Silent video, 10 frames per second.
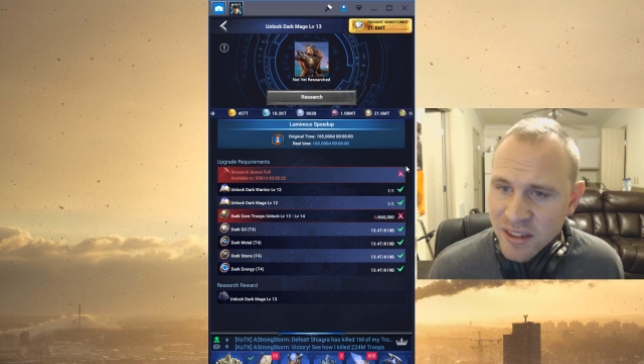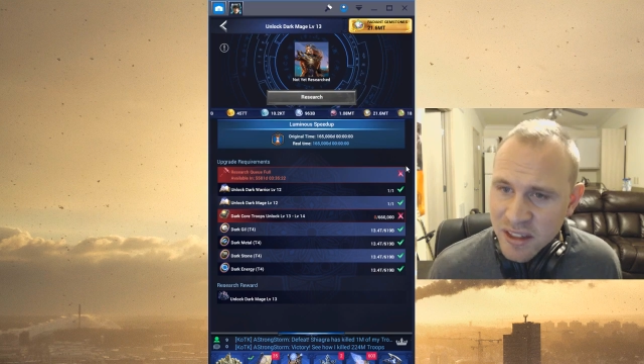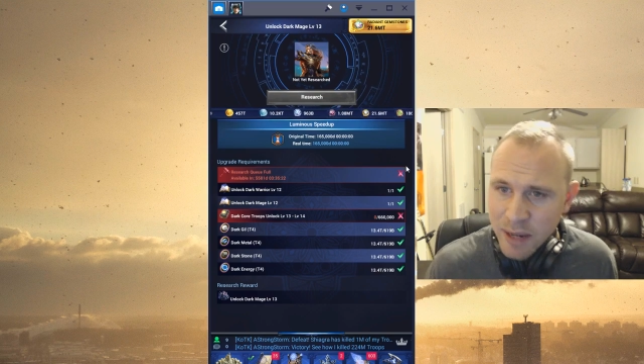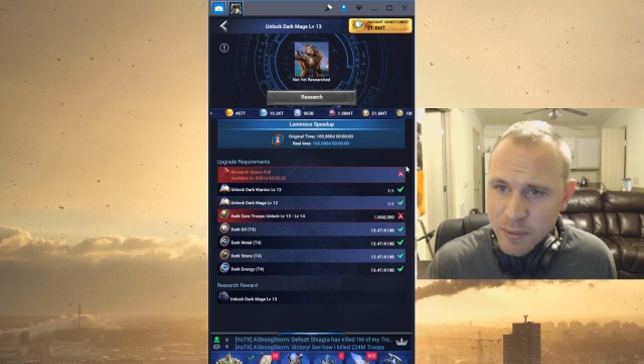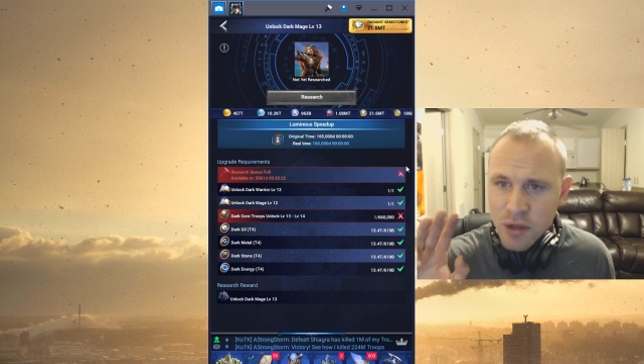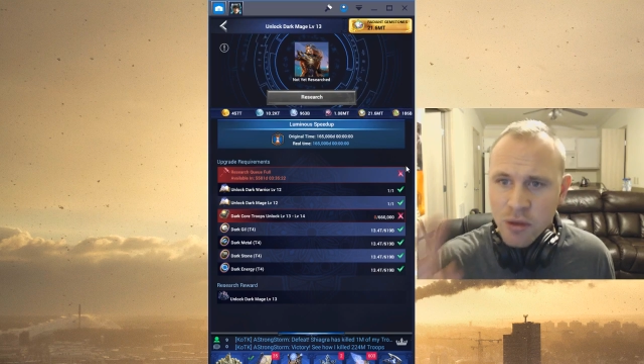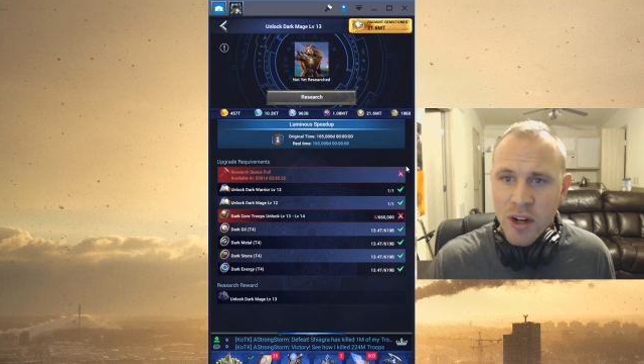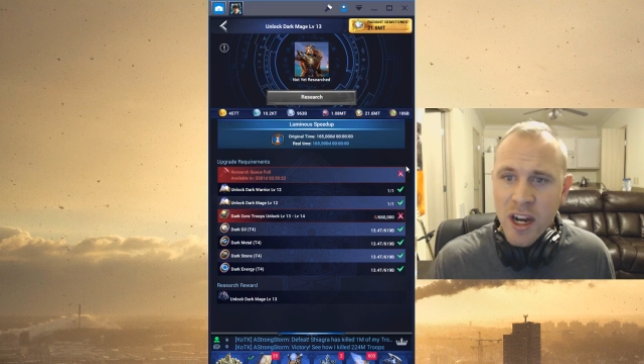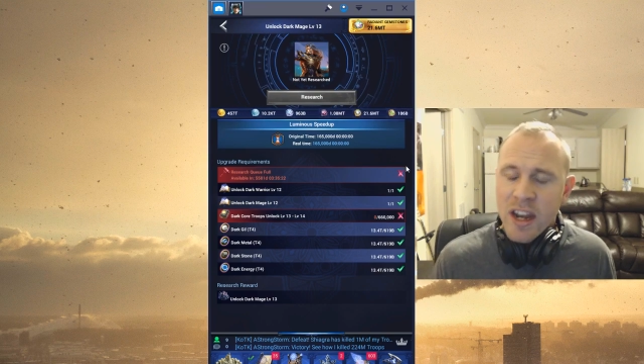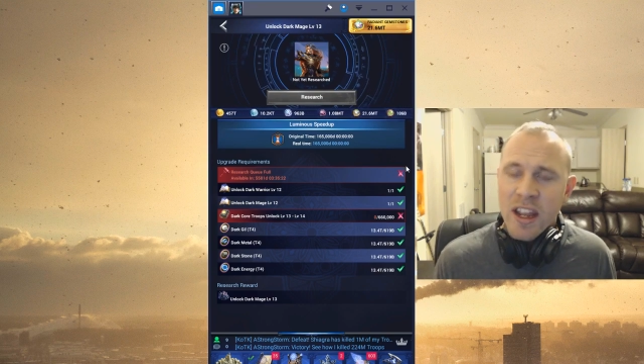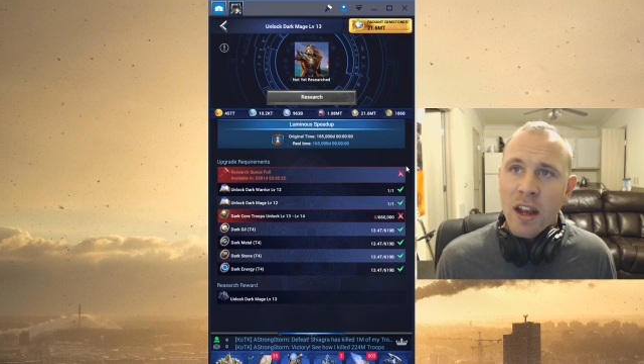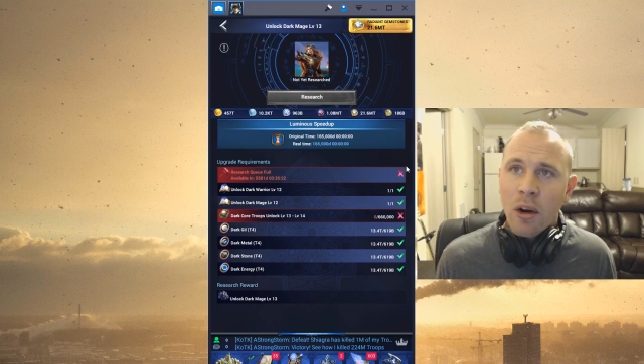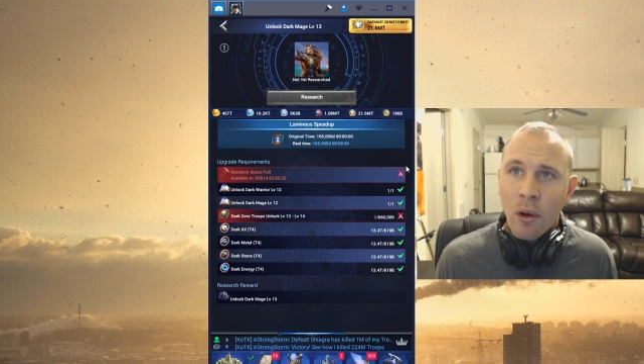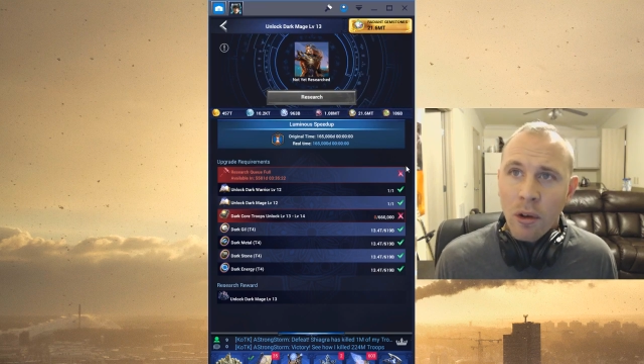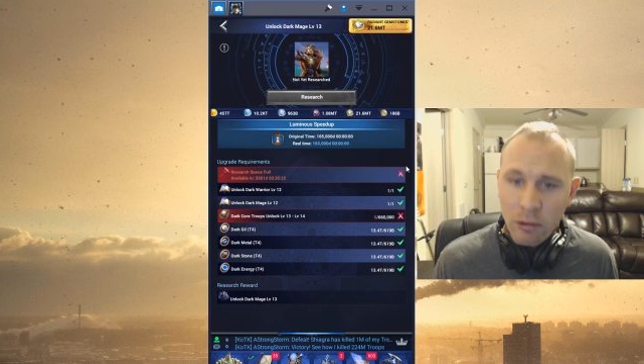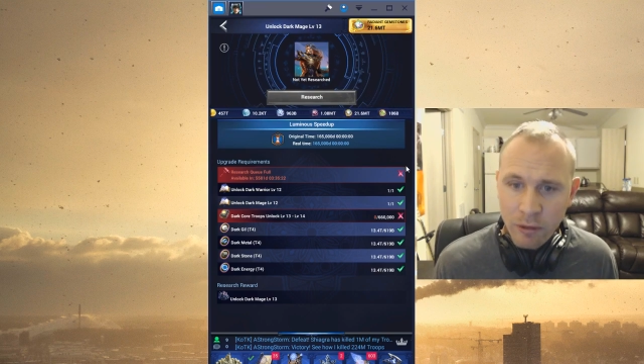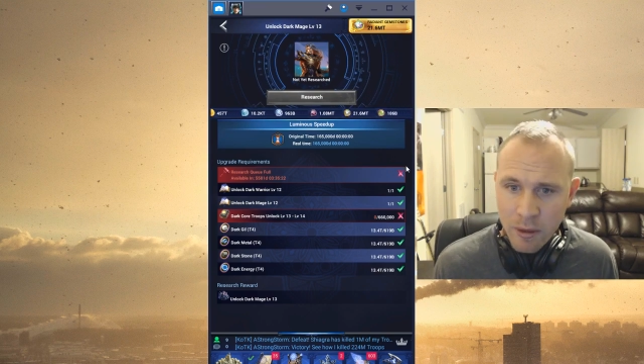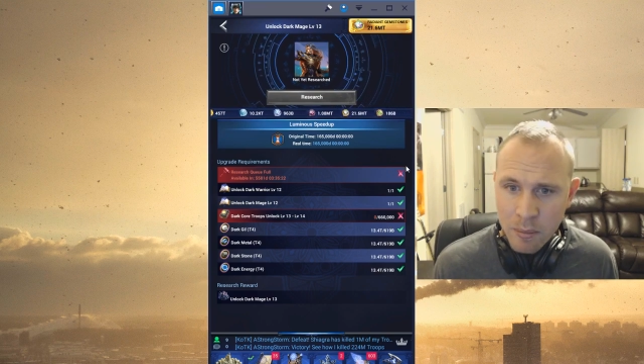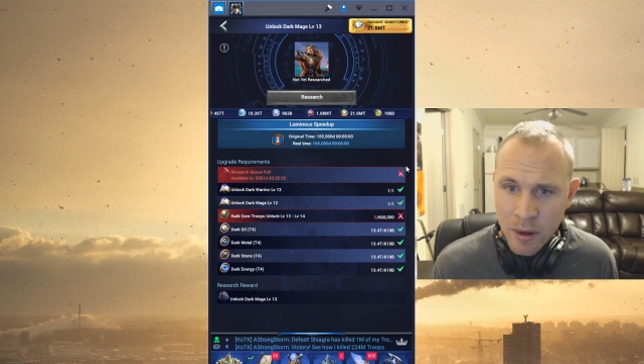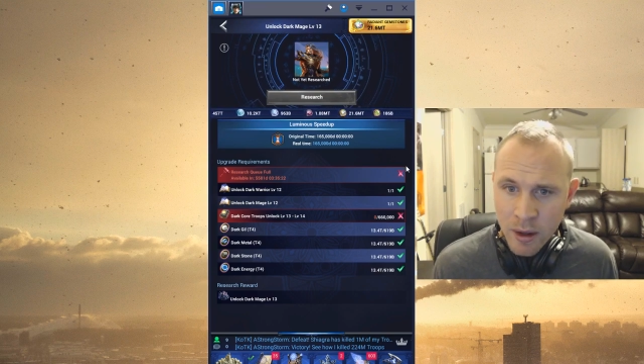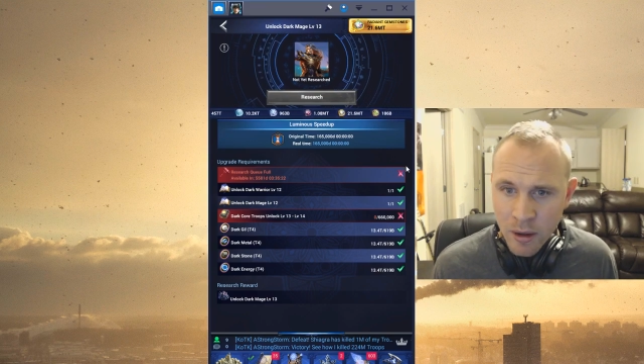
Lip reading: times 3 to get all of them.